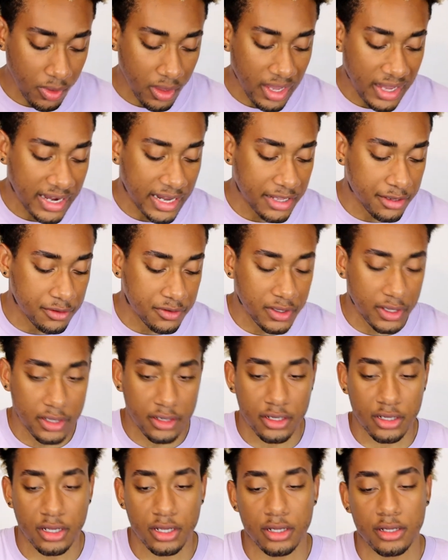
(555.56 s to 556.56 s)
And I use it
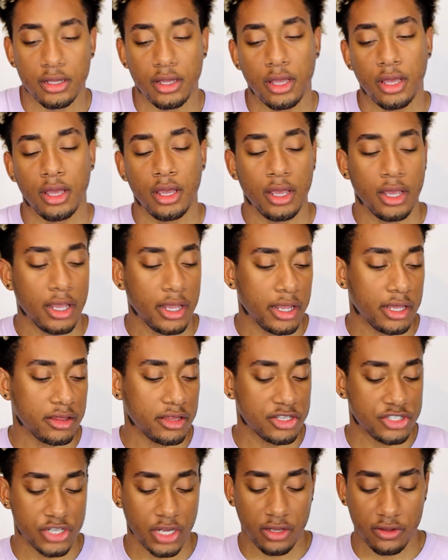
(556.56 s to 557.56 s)
in
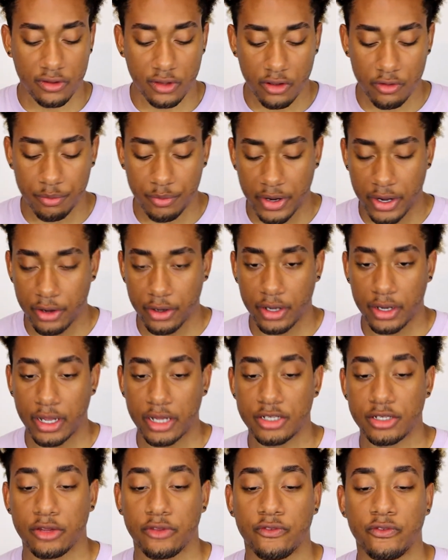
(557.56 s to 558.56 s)
the shade Soft Brown, and
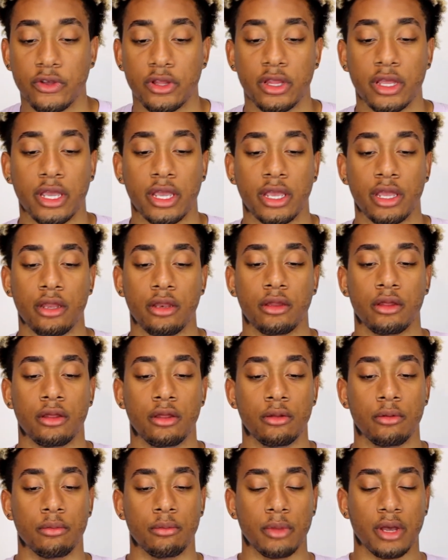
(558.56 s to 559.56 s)
I just fill in
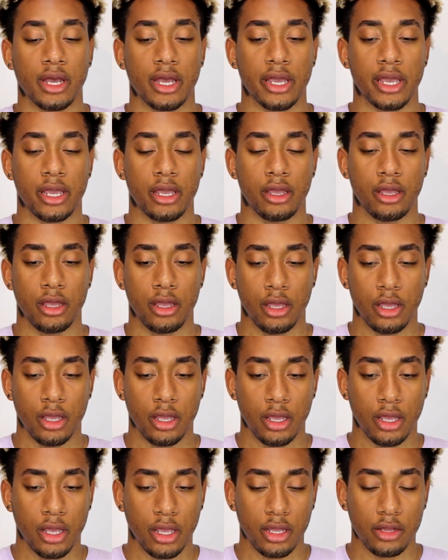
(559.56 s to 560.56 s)
my
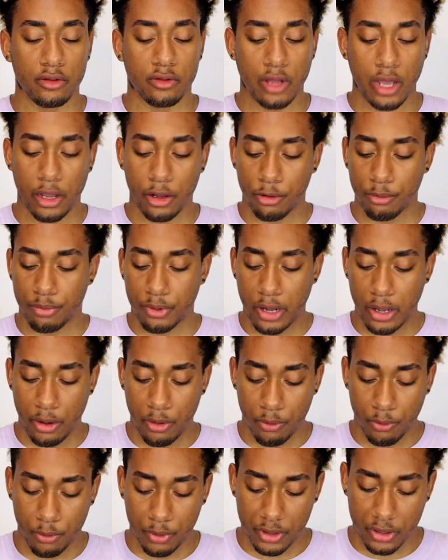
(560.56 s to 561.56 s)
entire
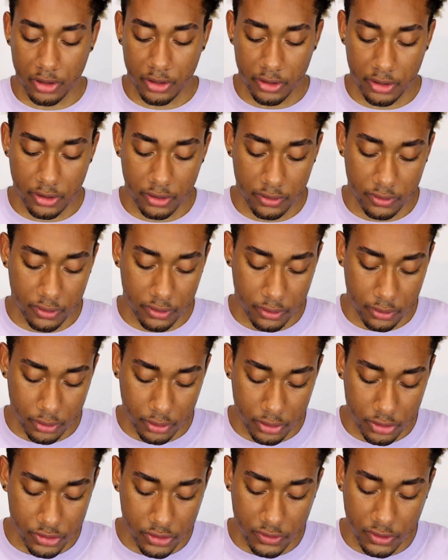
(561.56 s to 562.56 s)
brow with this,
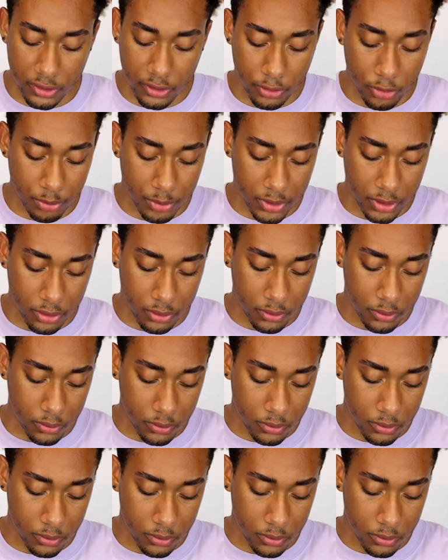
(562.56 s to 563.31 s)
just a little bit.